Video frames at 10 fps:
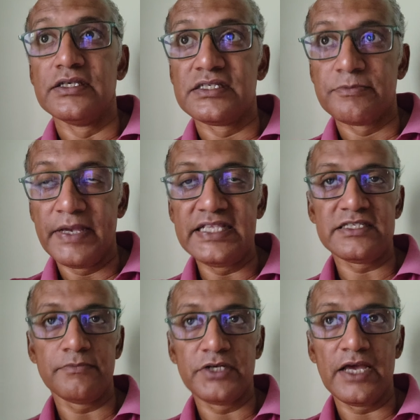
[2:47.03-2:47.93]
Spend
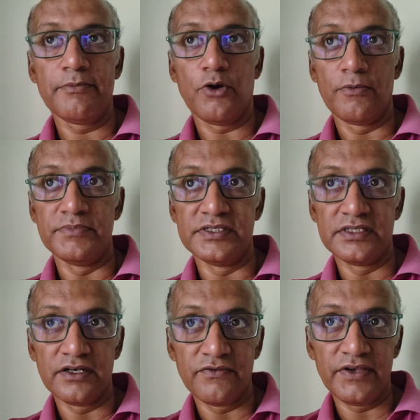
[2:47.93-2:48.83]
some time
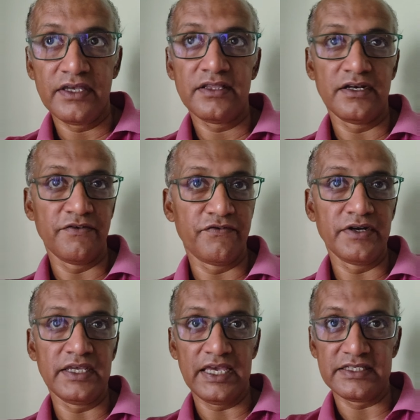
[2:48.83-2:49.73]
observing the
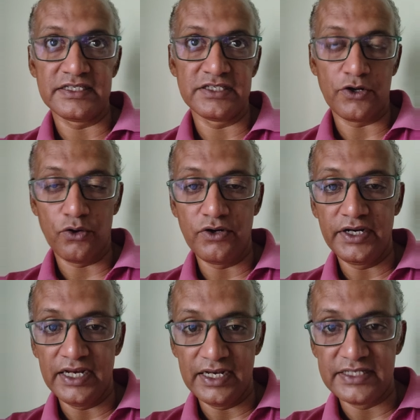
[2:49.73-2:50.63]
different cases that are
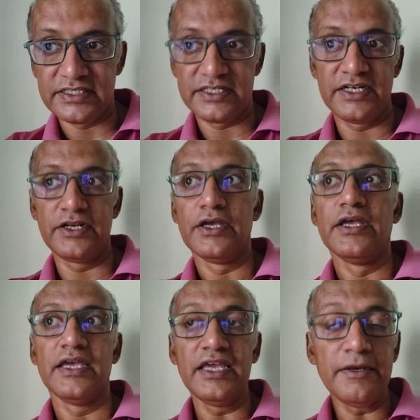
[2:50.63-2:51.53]
already listed
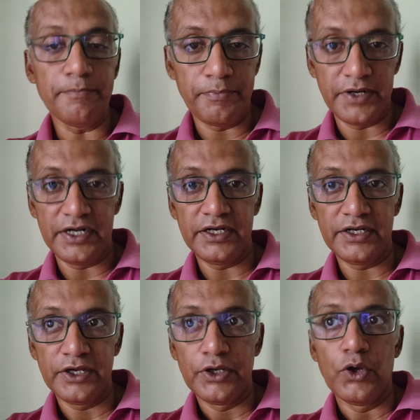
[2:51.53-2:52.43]
in
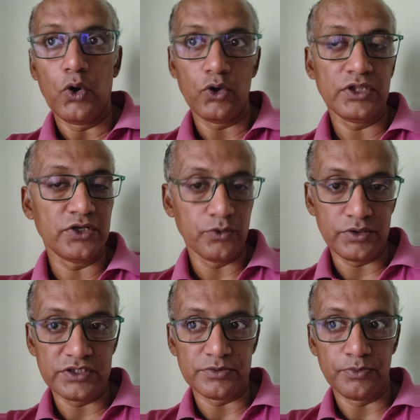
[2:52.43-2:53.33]
print on the
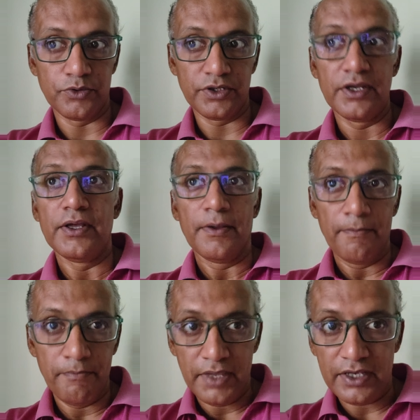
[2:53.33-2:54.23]
notice board.
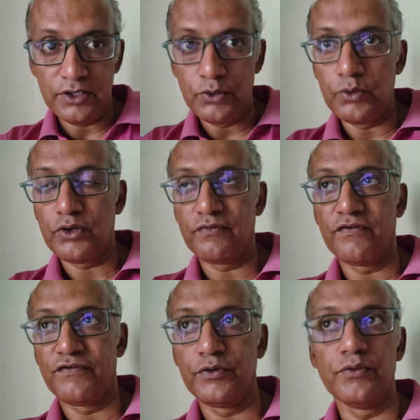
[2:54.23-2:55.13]
Make a note of a
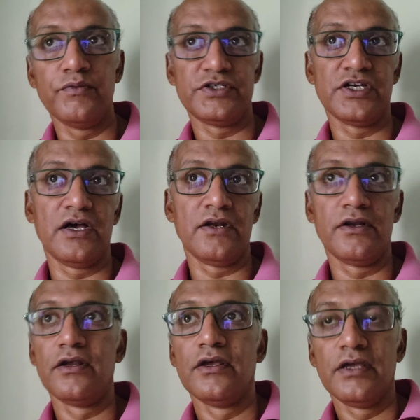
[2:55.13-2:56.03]
few which are
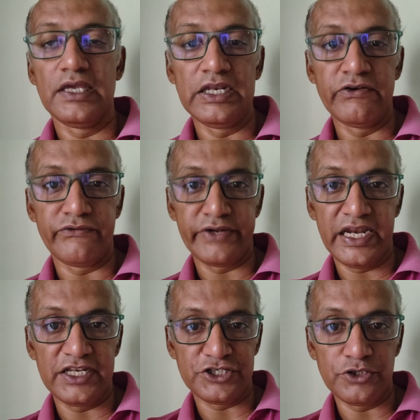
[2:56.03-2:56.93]
in
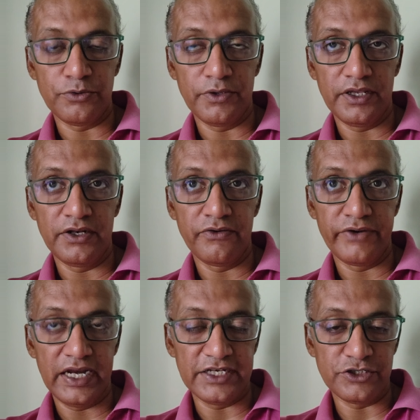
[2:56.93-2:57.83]

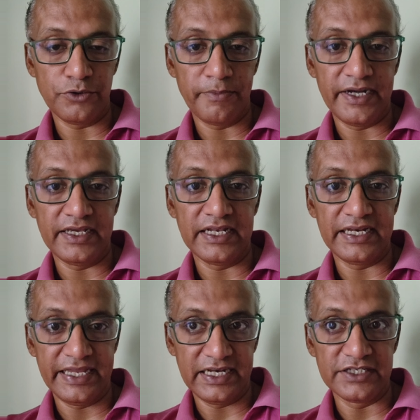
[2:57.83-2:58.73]
relation to medical
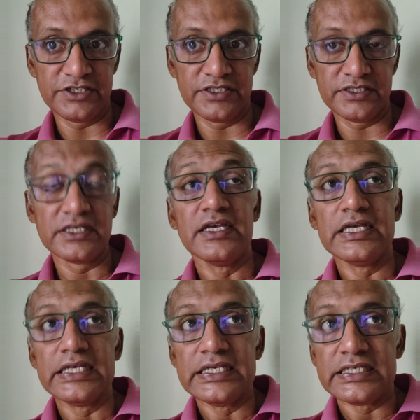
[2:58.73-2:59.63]
negligence.
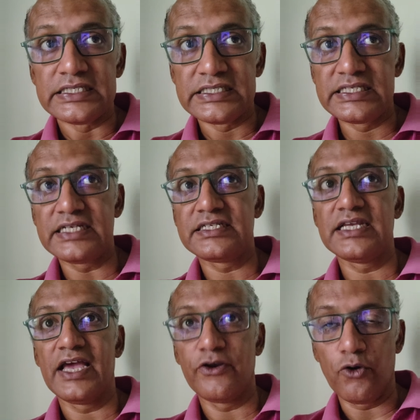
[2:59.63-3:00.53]
Sit
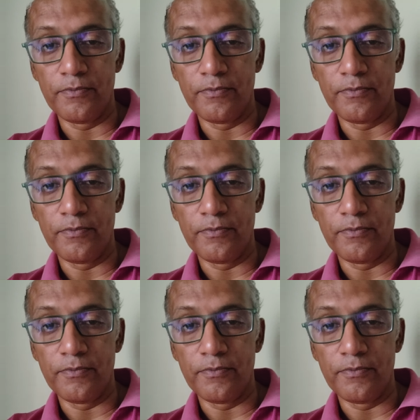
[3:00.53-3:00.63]
and